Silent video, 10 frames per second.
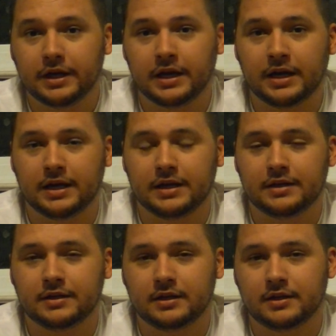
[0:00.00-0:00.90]

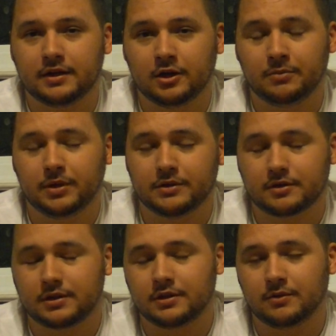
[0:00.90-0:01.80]
and I uh, hope you guys will
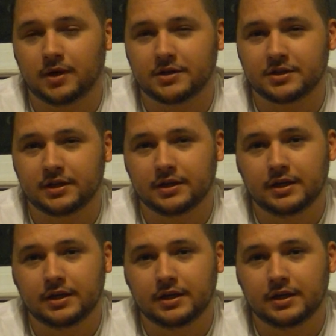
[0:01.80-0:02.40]
continue watching,